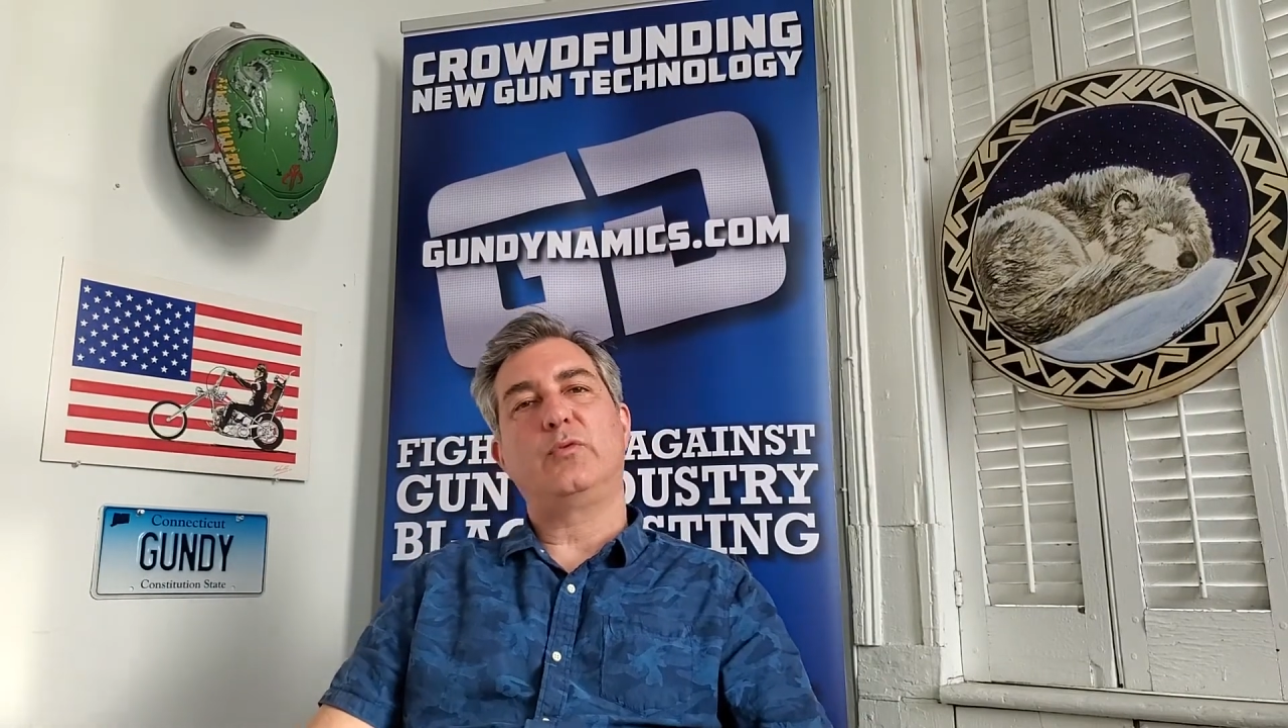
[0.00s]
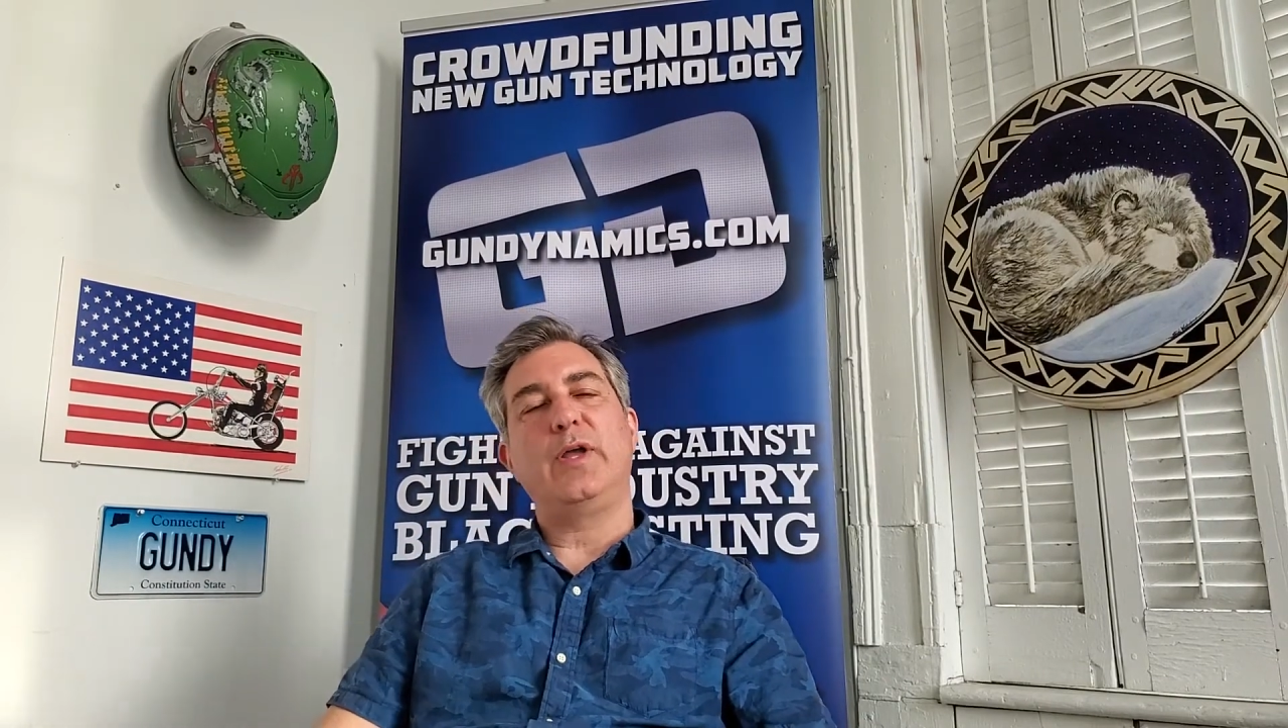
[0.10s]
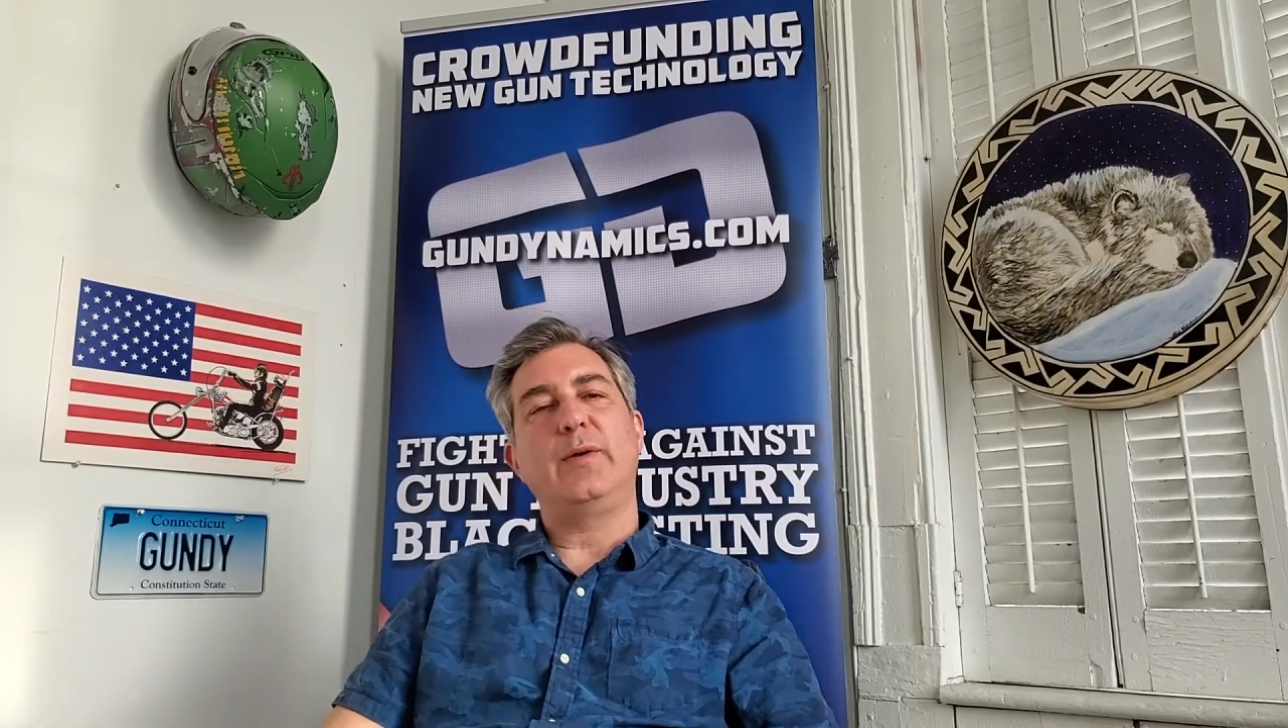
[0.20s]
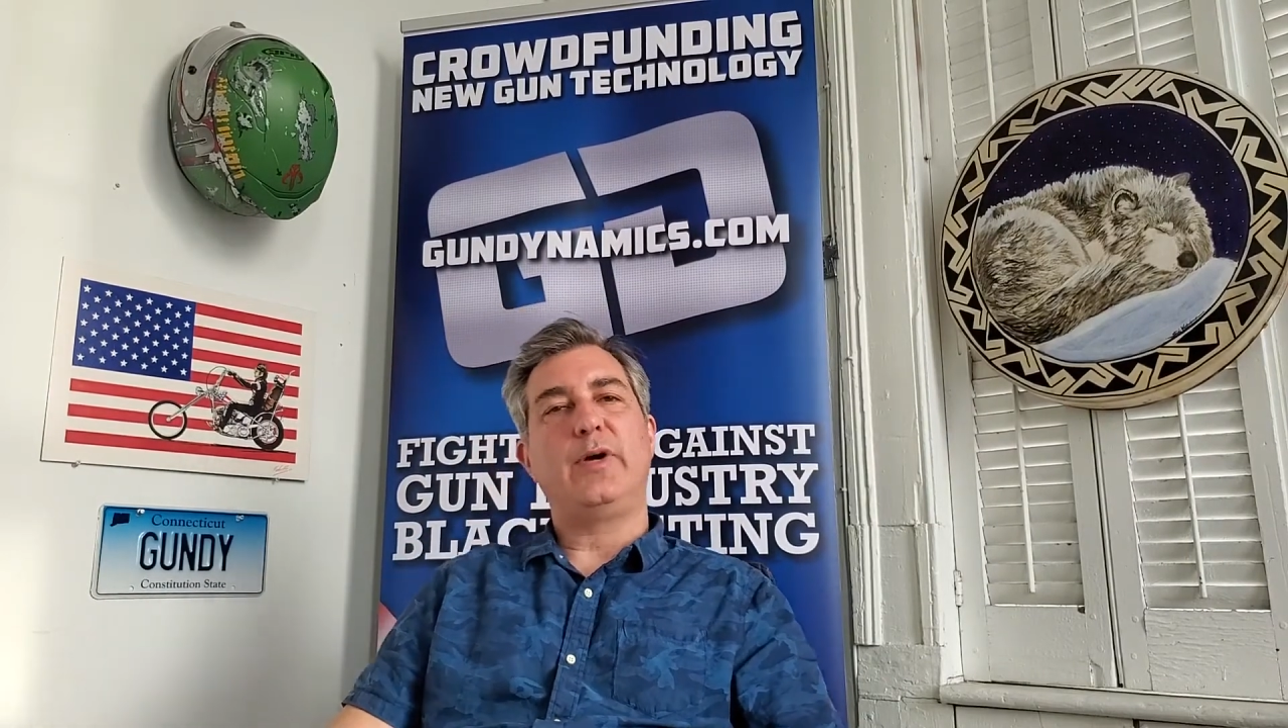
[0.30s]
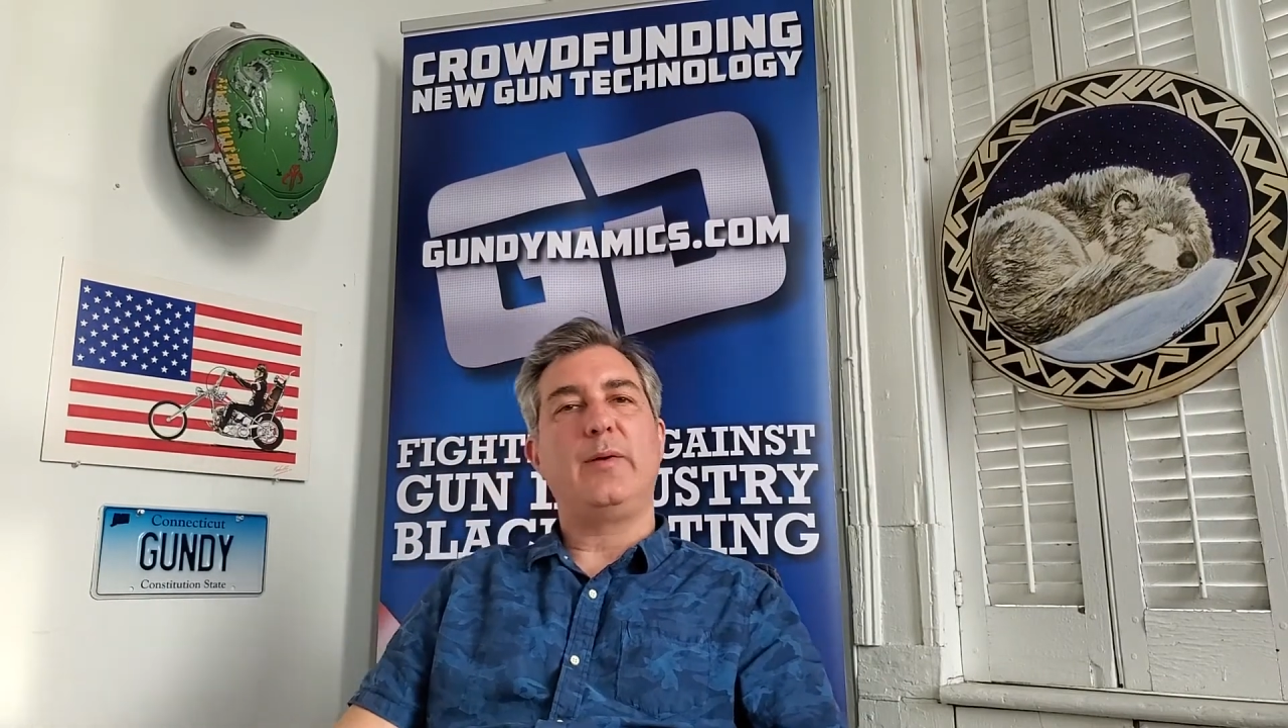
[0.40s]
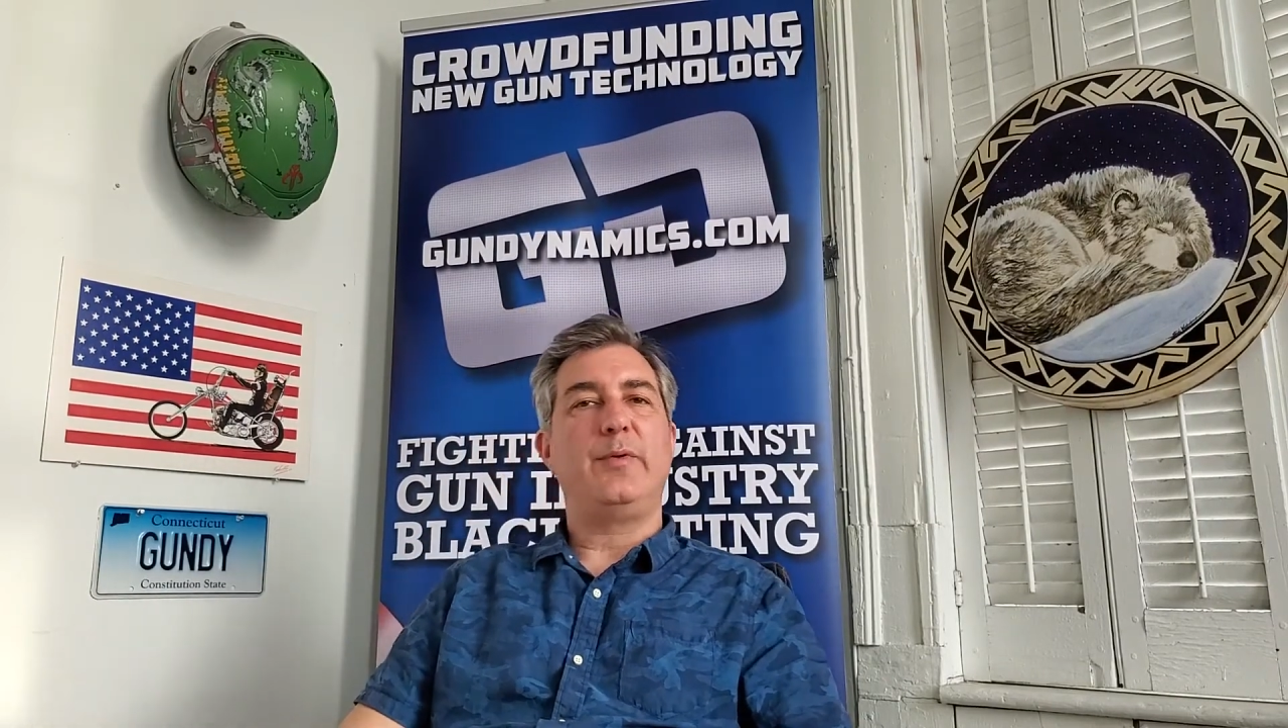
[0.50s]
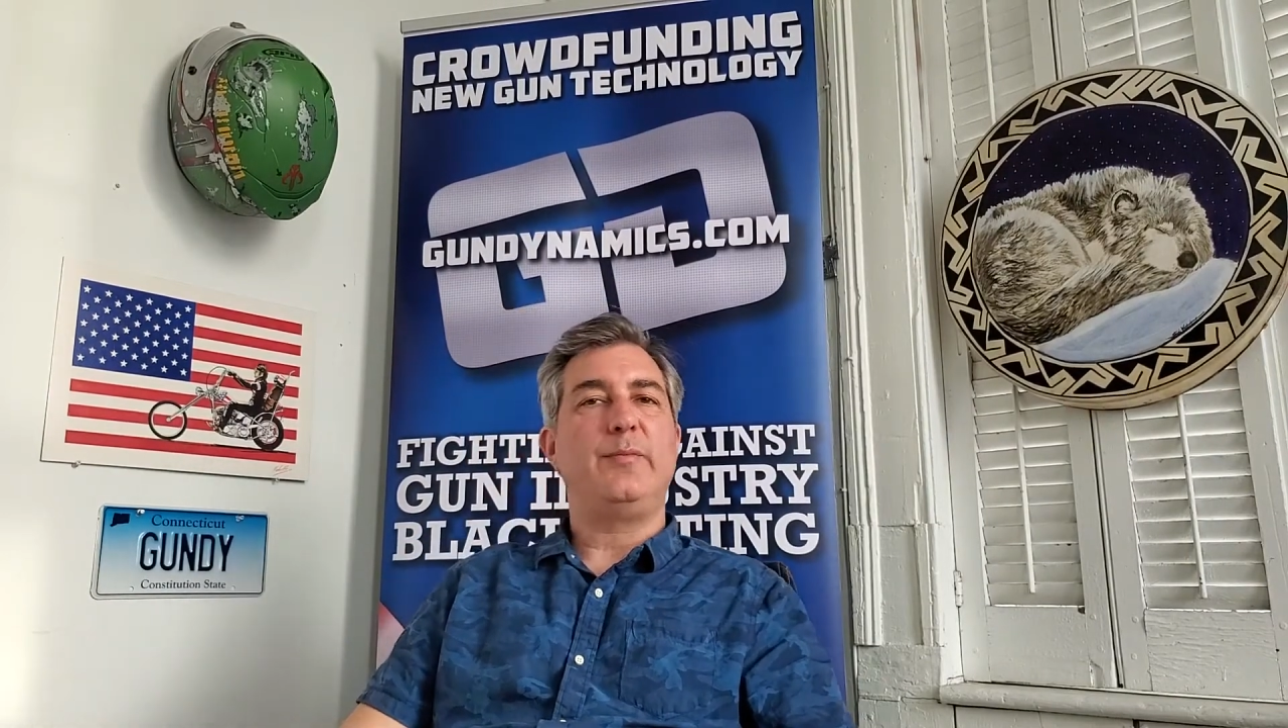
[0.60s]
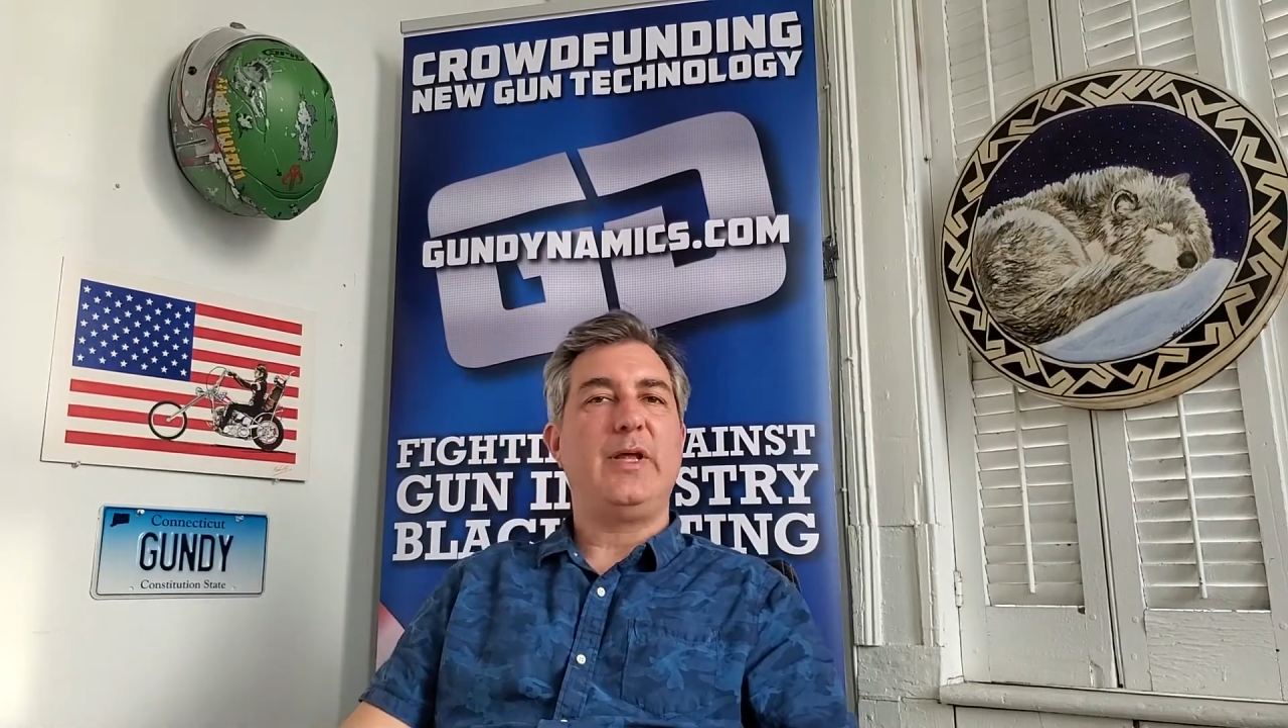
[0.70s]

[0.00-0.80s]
ramp up and